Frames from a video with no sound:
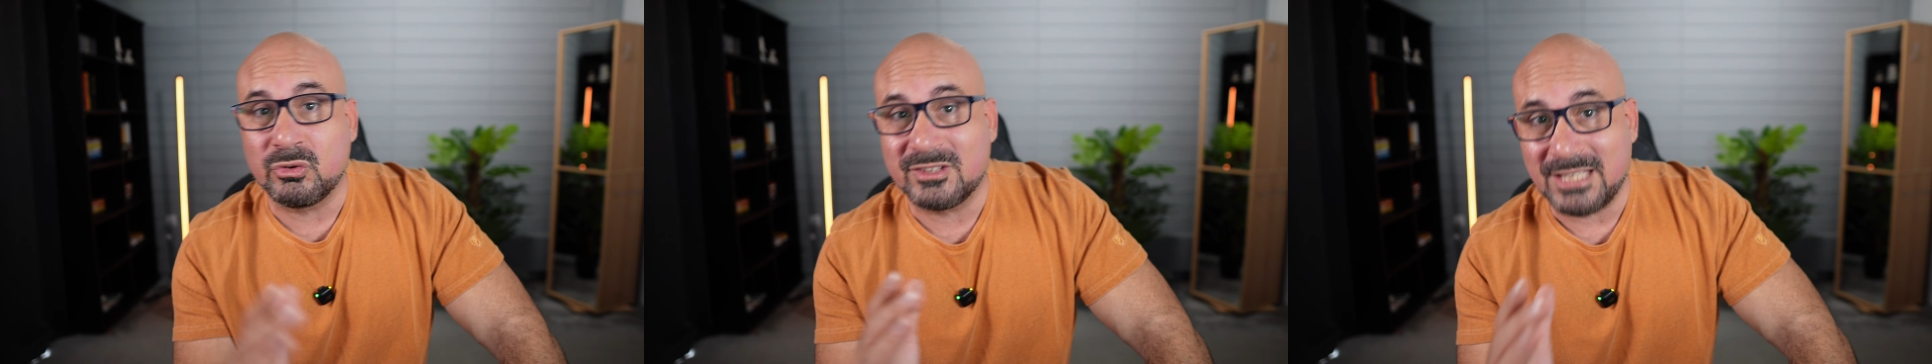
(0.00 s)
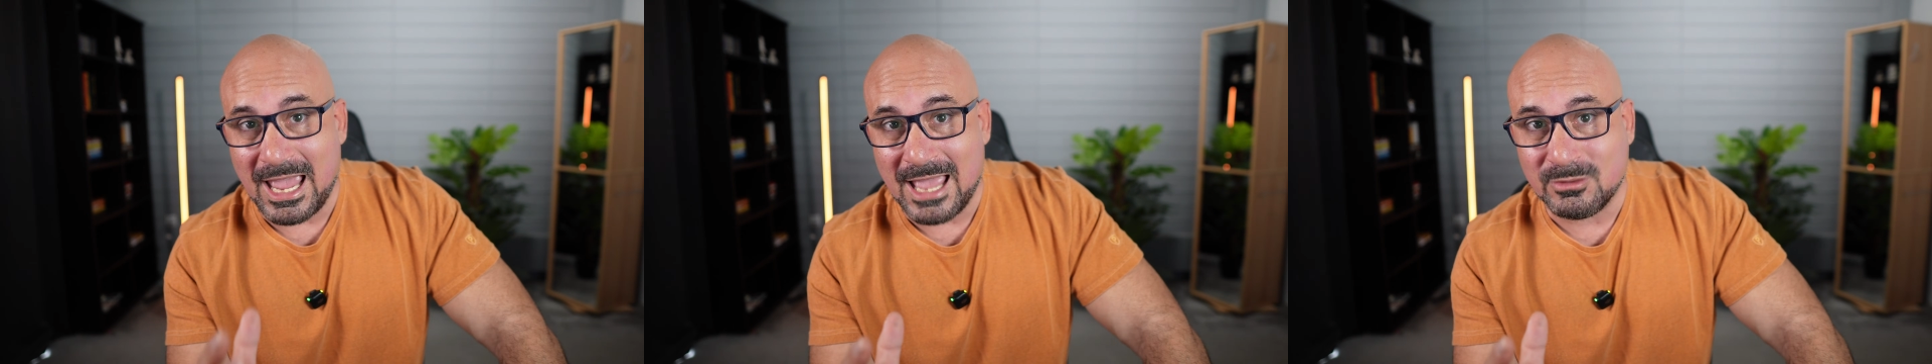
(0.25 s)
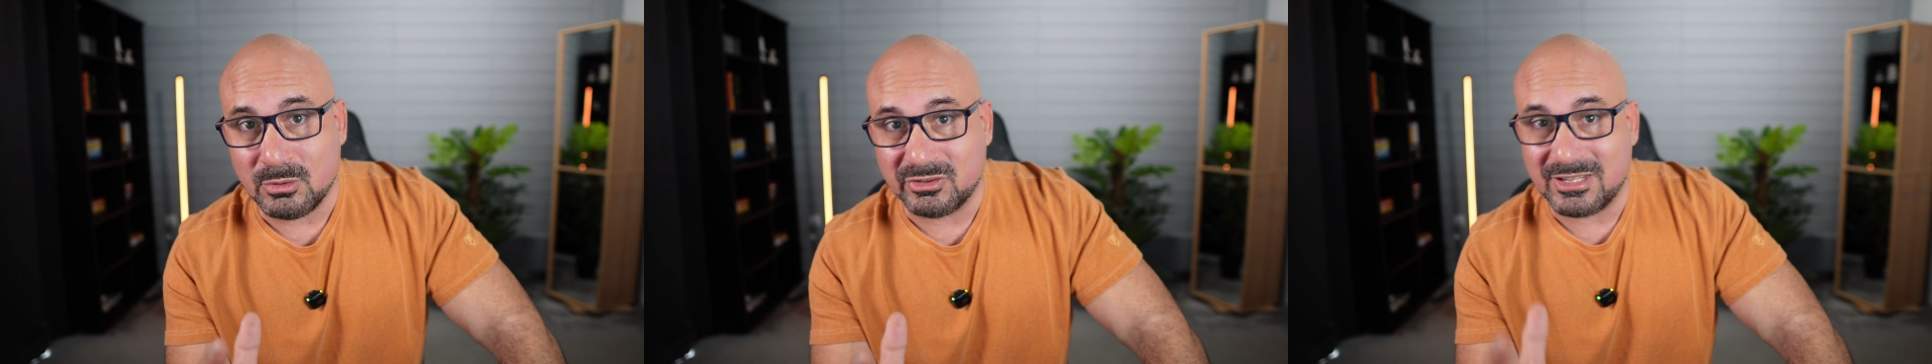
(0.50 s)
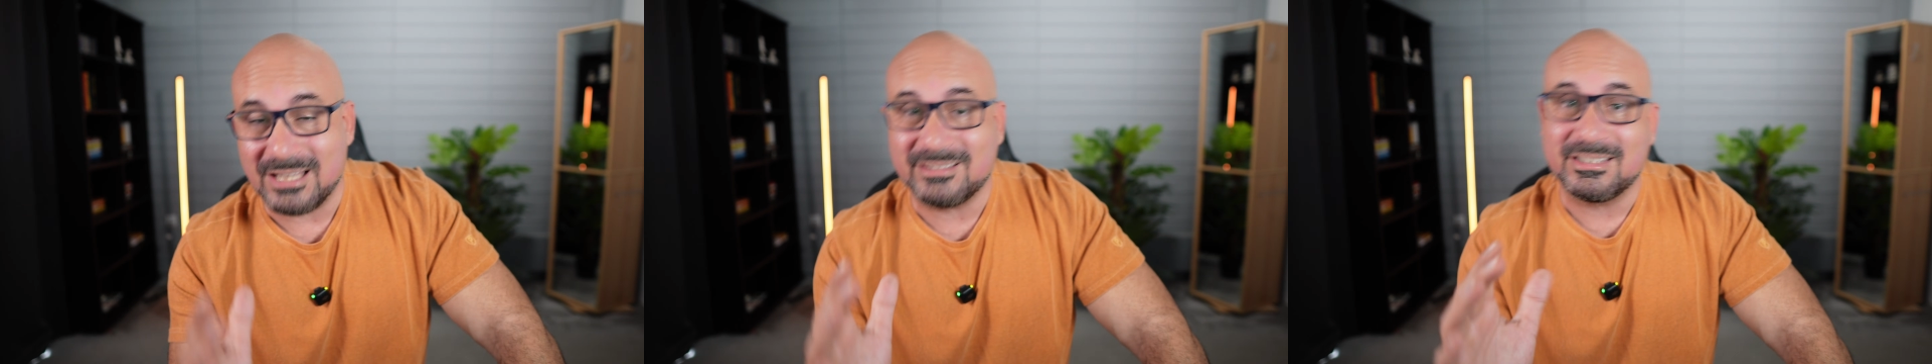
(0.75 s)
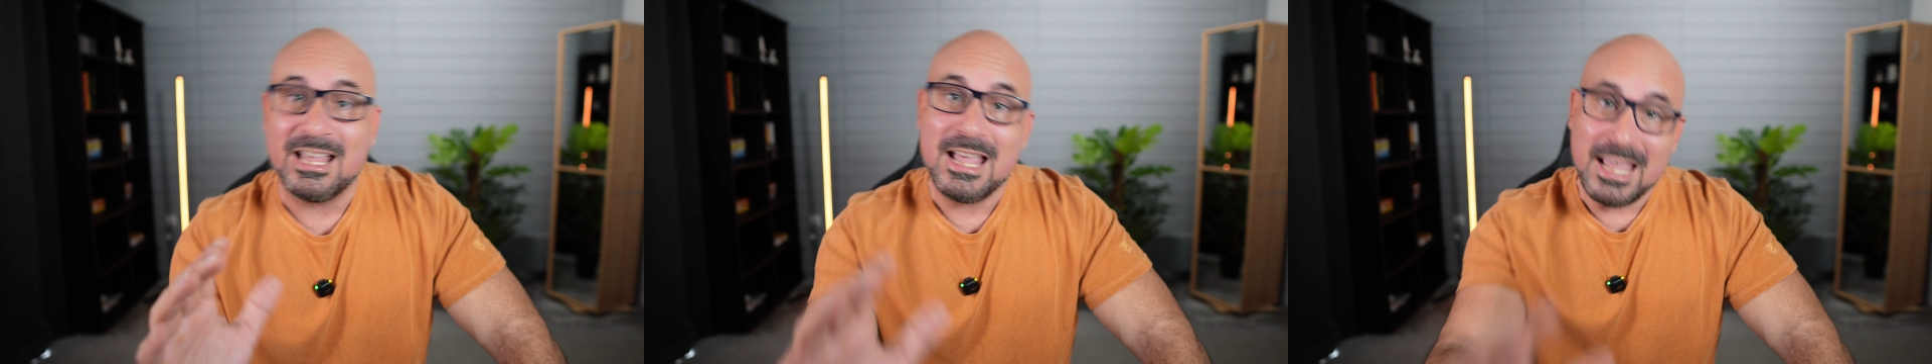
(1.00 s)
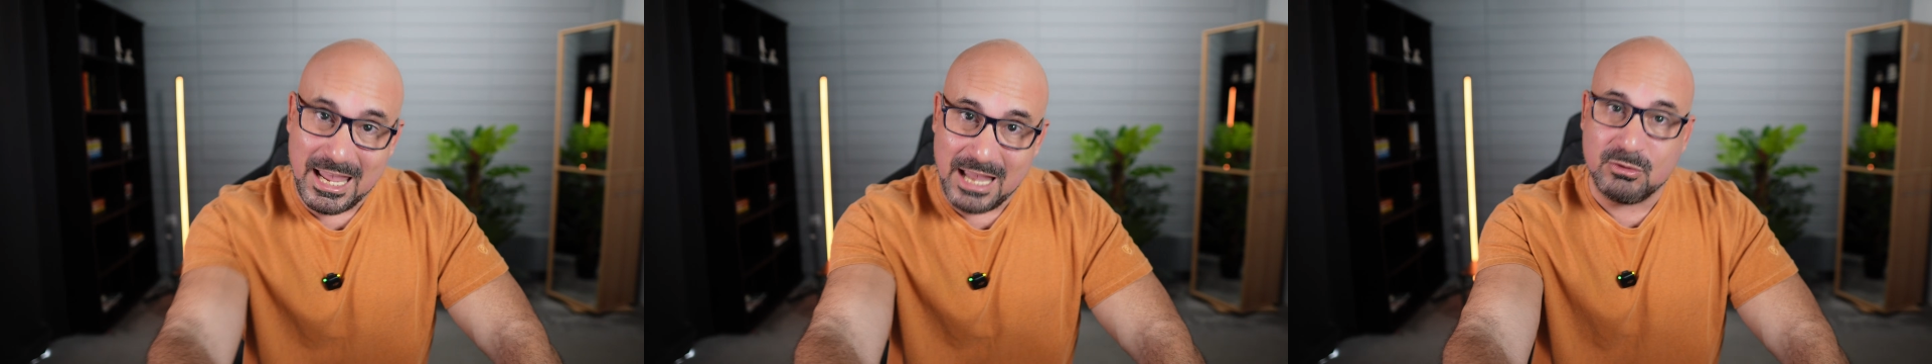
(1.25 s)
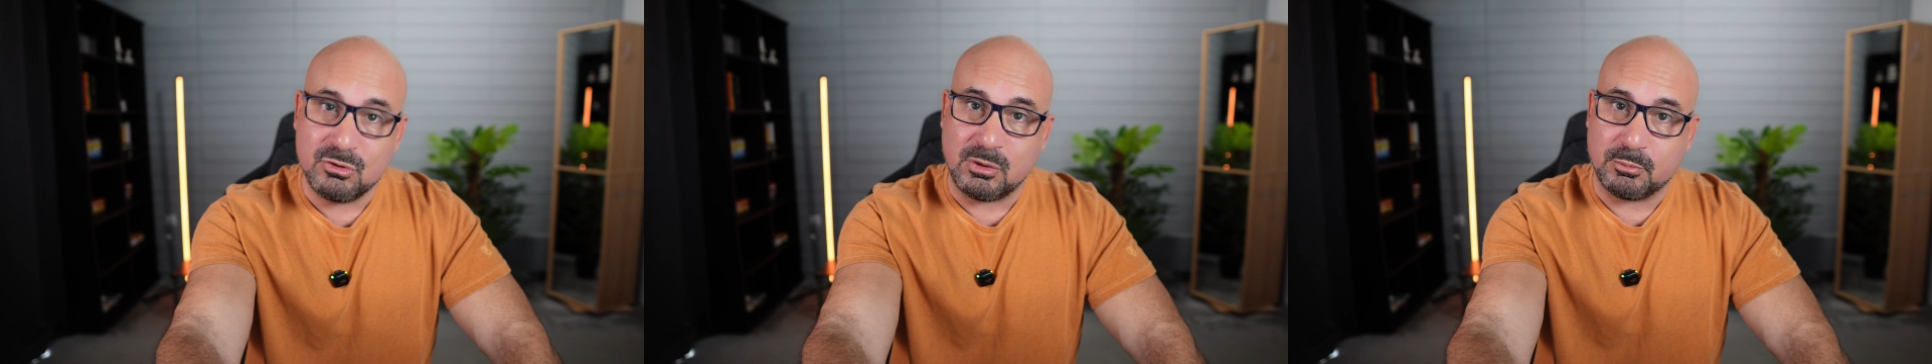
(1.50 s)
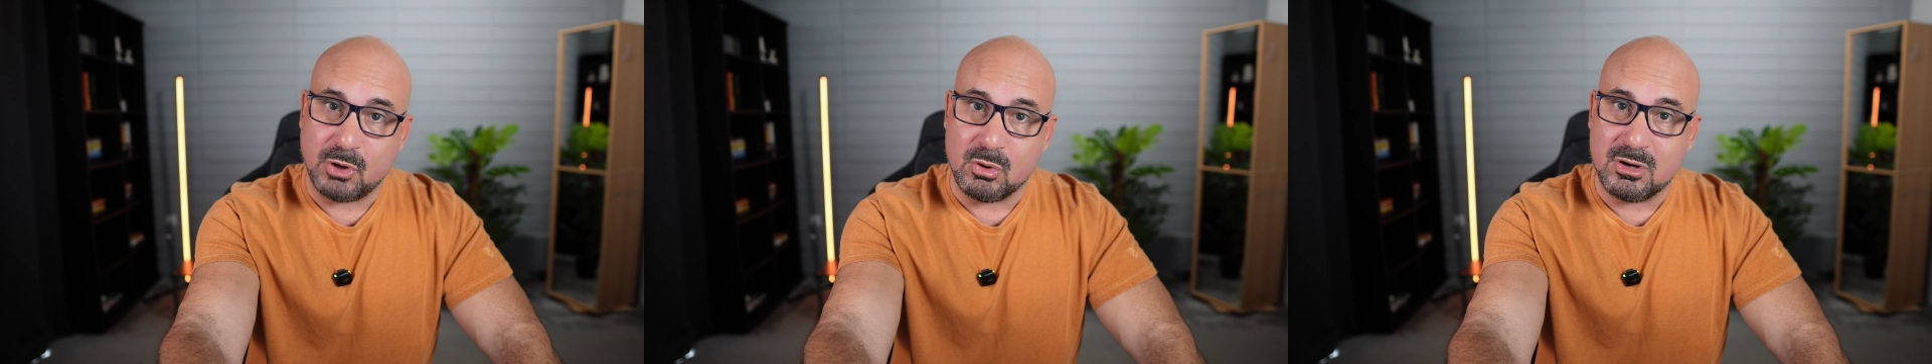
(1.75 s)
candlesticks in
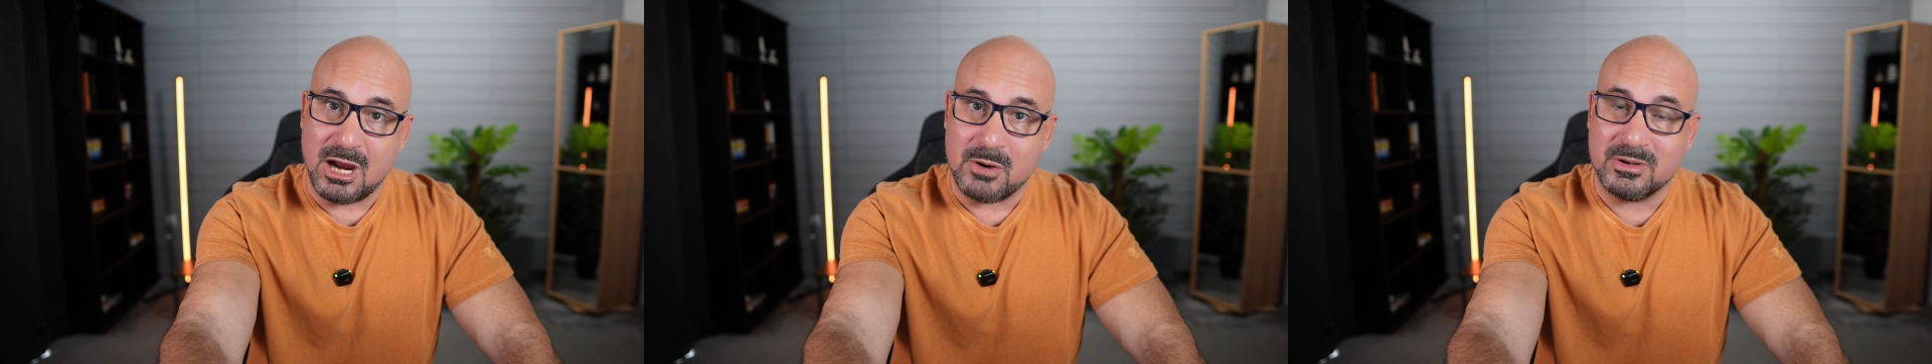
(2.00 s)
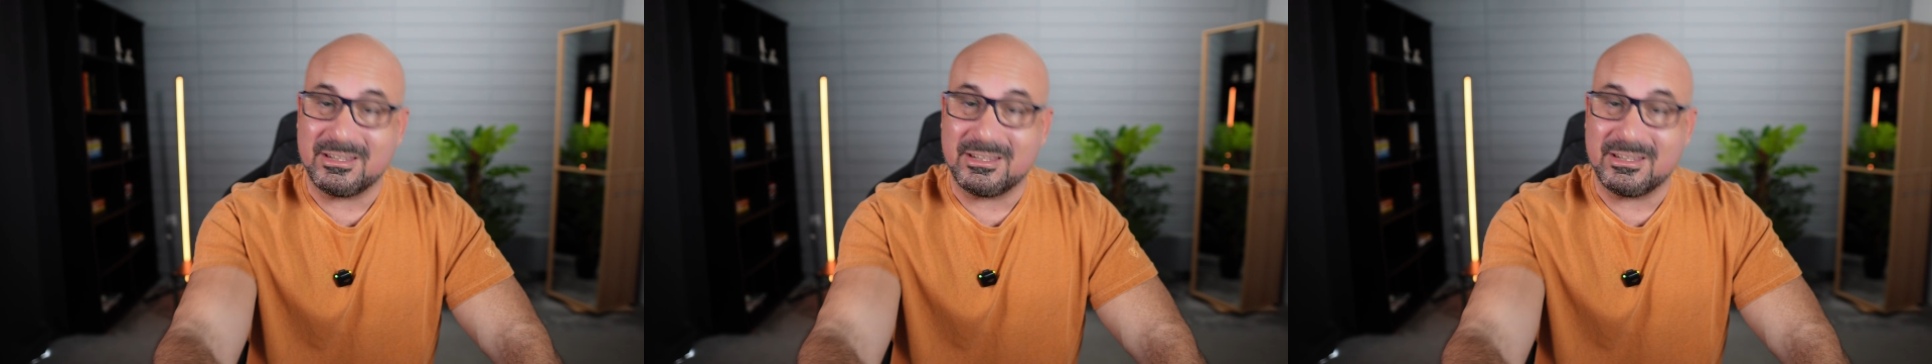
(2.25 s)
cryptocurrency.